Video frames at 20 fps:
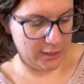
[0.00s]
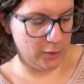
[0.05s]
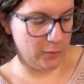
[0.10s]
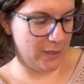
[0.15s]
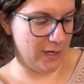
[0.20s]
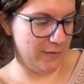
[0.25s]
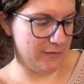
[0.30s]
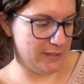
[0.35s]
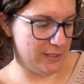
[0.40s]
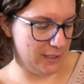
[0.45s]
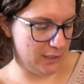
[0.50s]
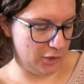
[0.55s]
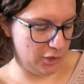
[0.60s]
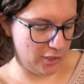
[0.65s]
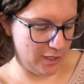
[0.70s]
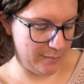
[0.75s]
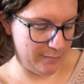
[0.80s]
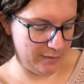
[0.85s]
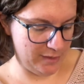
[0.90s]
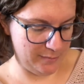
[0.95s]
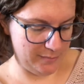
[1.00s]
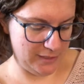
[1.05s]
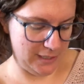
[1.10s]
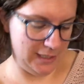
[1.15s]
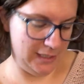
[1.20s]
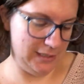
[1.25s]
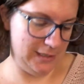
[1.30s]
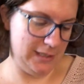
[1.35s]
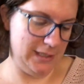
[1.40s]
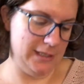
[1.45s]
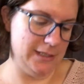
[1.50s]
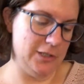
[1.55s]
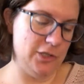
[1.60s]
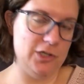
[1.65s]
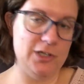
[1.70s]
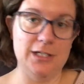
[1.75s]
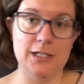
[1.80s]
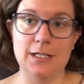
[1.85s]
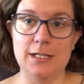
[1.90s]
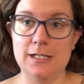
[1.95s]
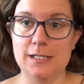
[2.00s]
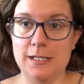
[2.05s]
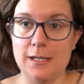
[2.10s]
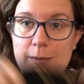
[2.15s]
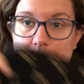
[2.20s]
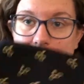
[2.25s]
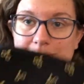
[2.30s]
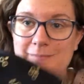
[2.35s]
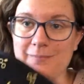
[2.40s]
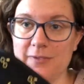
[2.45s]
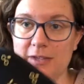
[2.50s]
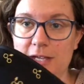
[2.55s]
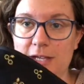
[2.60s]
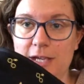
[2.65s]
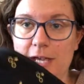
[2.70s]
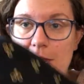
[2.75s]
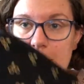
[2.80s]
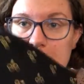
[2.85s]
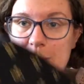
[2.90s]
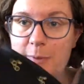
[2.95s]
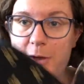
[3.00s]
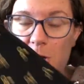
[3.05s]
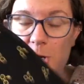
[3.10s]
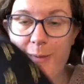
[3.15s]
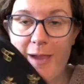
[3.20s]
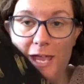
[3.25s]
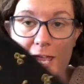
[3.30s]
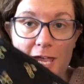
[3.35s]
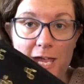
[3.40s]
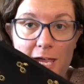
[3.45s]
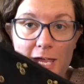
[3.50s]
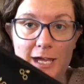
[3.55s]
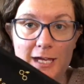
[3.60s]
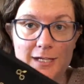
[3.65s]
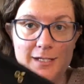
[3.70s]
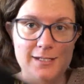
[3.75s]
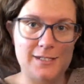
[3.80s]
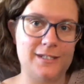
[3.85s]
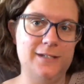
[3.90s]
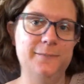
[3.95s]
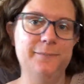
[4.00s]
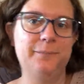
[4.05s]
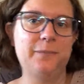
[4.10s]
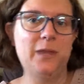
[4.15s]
Crafts had a shop update, and and she did some Harry Potter bags.